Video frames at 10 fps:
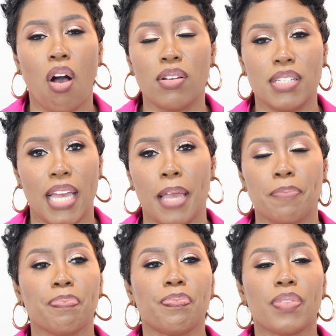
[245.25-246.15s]
all day.
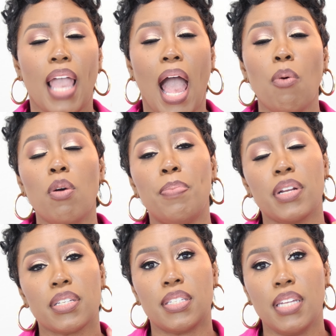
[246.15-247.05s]
I will
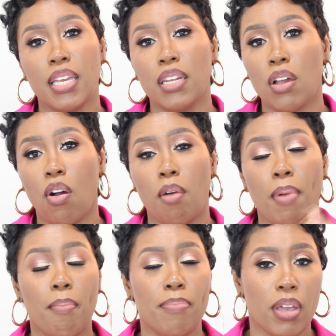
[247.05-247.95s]
put a sticky note on
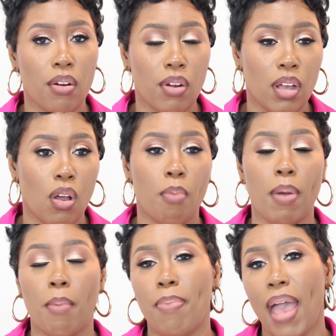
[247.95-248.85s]
my mirror, on
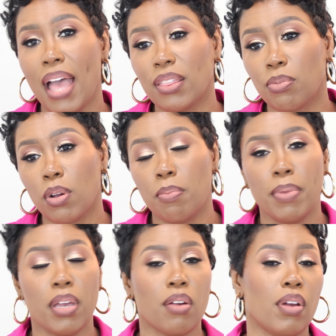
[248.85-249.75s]
my bathroom
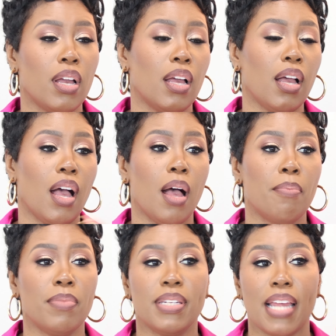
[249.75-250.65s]
mirror,
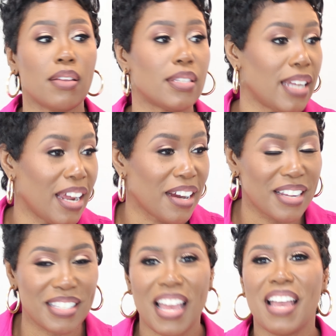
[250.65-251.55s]

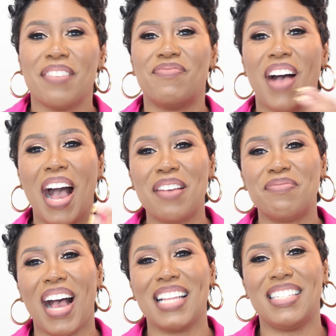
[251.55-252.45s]
downstairs, by
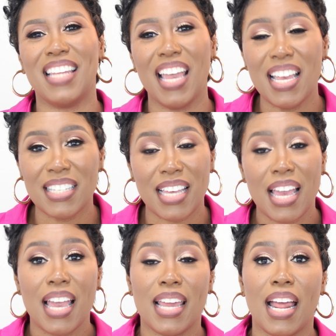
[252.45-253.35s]
my desk.
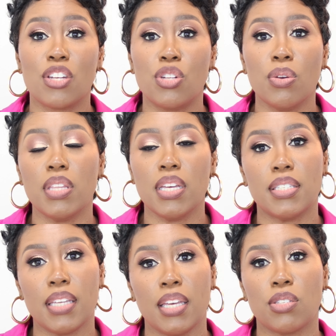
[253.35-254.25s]
And I do these
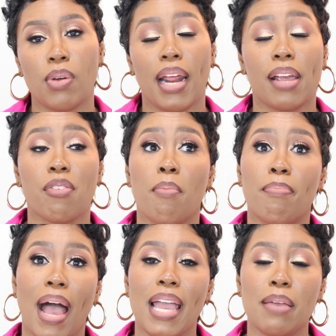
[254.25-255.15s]
things so I can
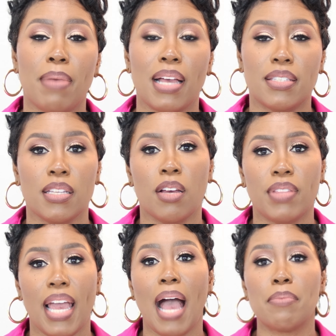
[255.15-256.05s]
remind myself
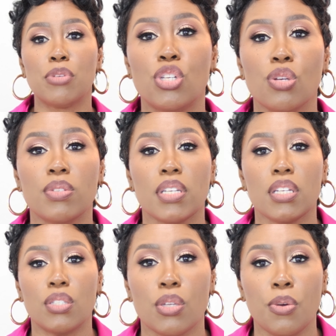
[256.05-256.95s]
that I'm
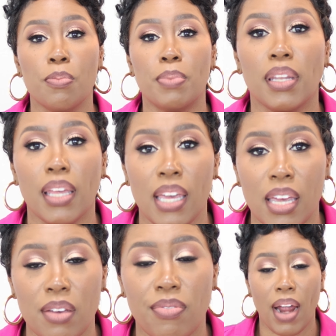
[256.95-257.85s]
choosing to
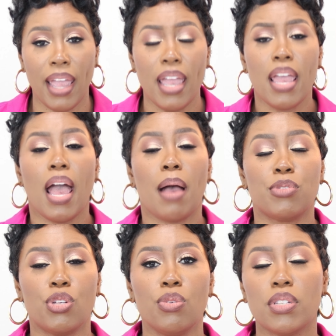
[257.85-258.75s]
believe, right? I'm
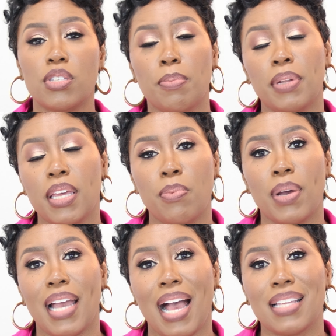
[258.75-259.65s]
choosing to believe
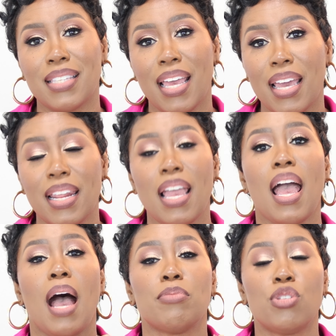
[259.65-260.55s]
what God said.
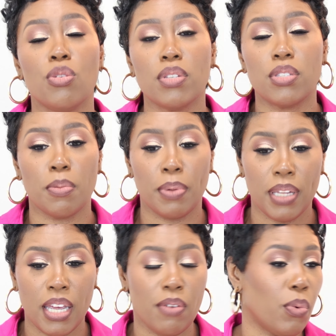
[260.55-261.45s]
I'm choosing to
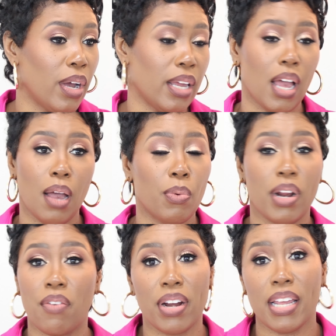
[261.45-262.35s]
believe
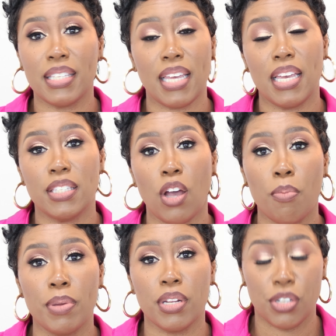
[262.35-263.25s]
whatever it is that He
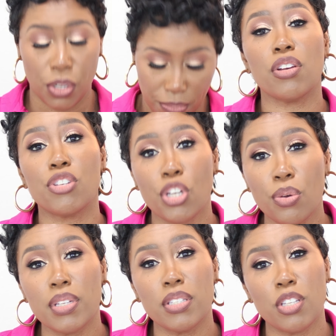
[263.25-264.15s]
told me to do. You're
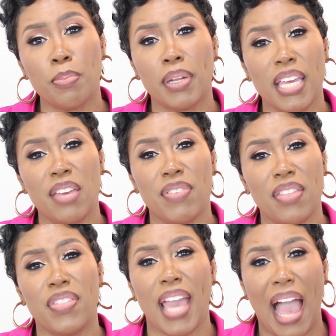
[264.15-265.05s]
choosing to believe
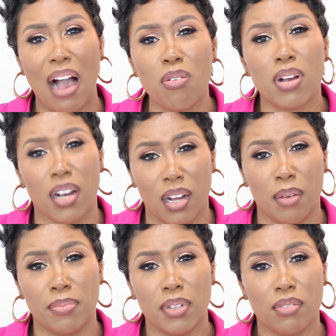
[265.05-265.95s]
in the
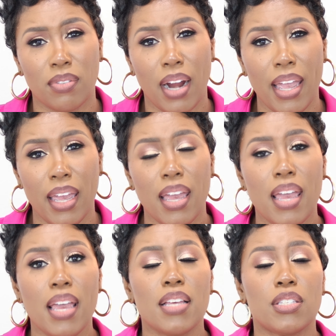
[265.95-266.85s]
outcome, right?
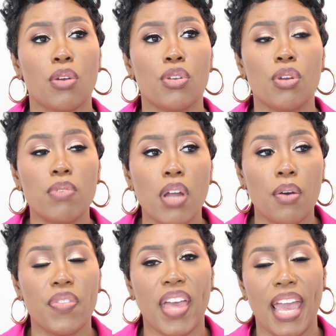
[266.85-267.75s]
So you
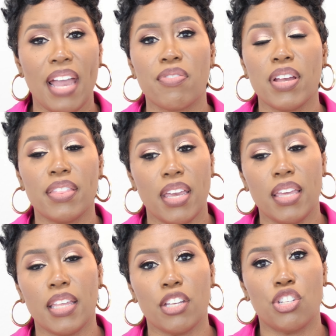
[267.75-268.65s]
know that
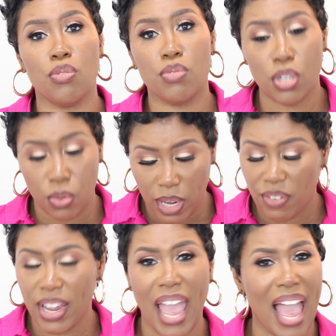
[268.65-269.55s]
everything that you do,
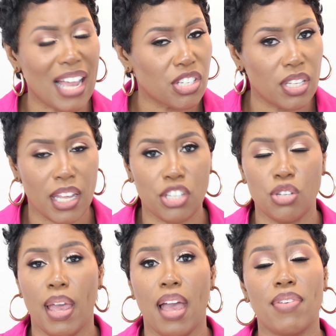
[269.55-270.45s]
every action that
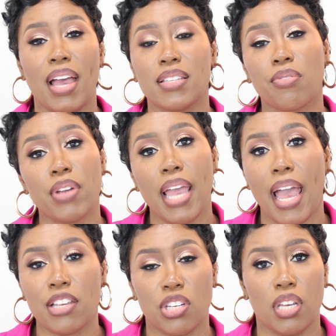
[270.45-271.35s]
you have has a
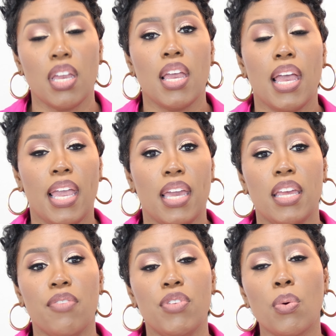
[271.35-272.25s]
reaction.
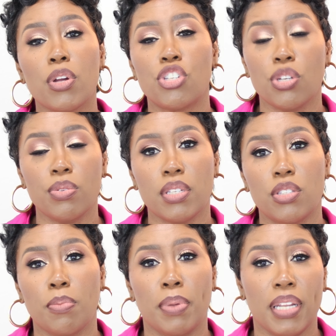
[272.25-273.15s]
And if you are choosing
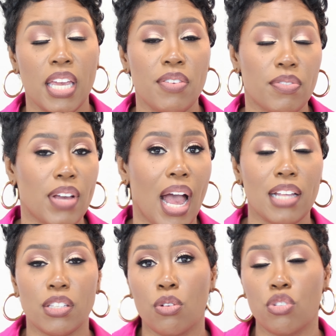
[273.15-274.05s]
to believe, if
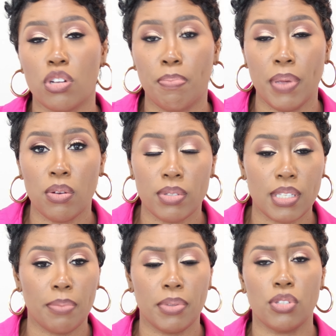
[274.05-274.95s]
God told you to build
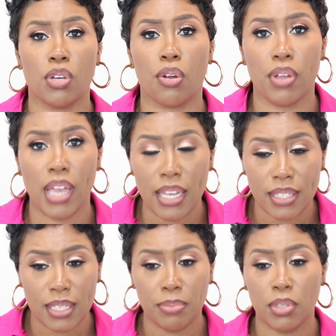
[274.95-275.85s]
something, to create
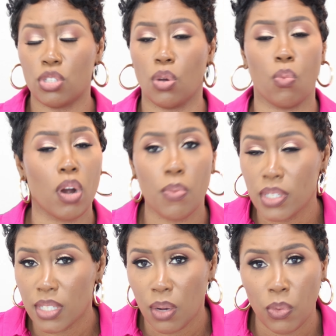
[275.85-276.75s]
something, to work
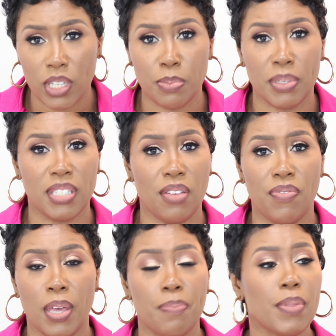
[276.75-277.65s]
with someone
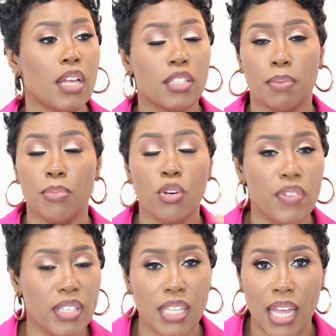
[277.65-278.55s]
specific, to
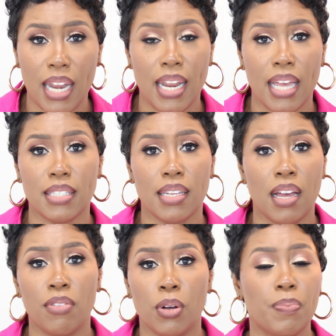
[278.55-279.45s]
move into that next
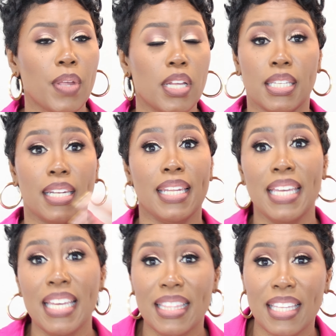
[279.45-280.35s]
level, to
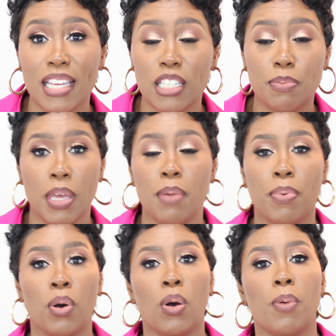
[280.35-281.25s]
lead these
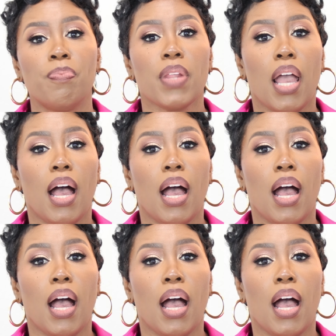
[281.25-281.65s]
people,